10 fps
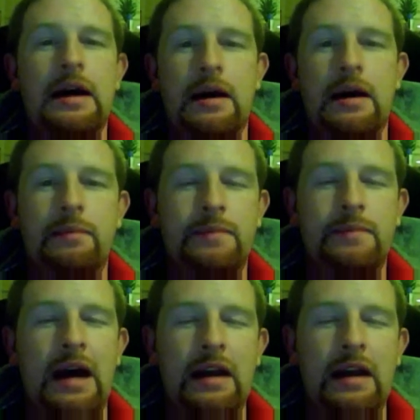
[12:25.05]

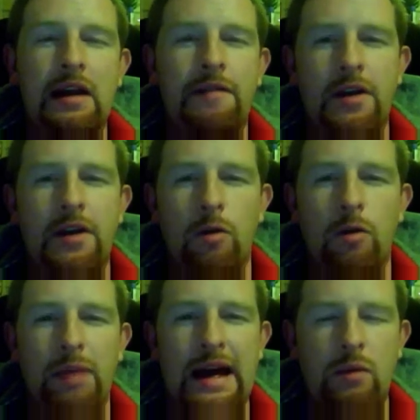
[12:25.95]
I love the old
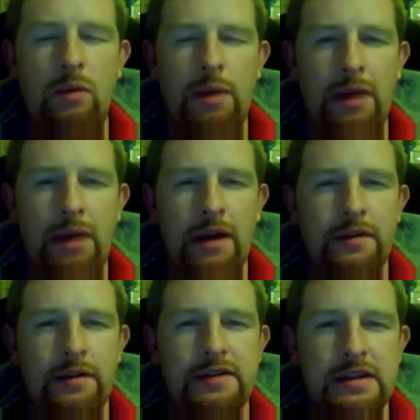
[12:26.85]
black and white
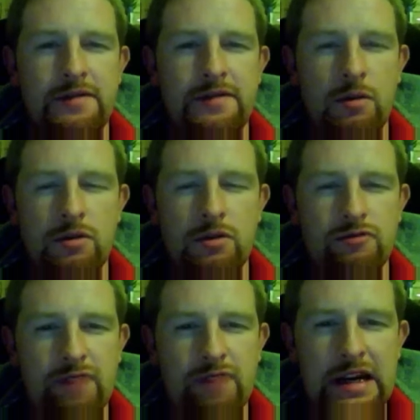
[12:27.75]
behind-the-scenes
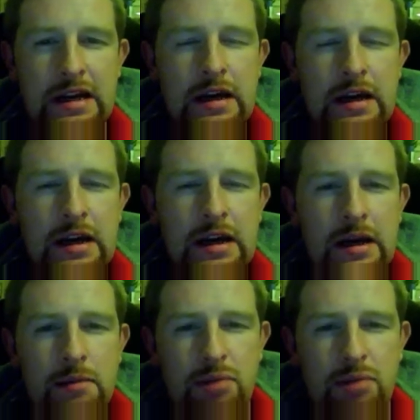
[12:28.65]
photos. Really
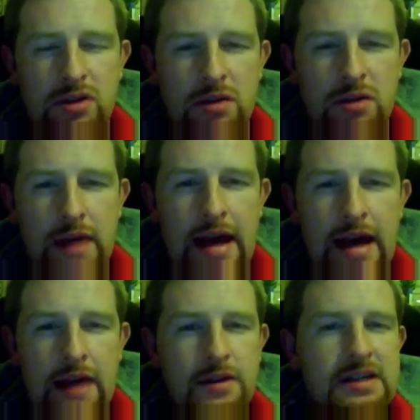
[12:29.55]
puts you there
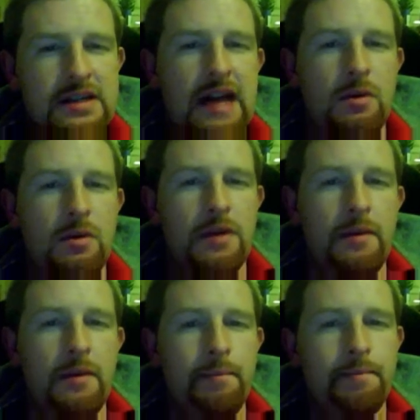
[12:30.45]
in the set with them.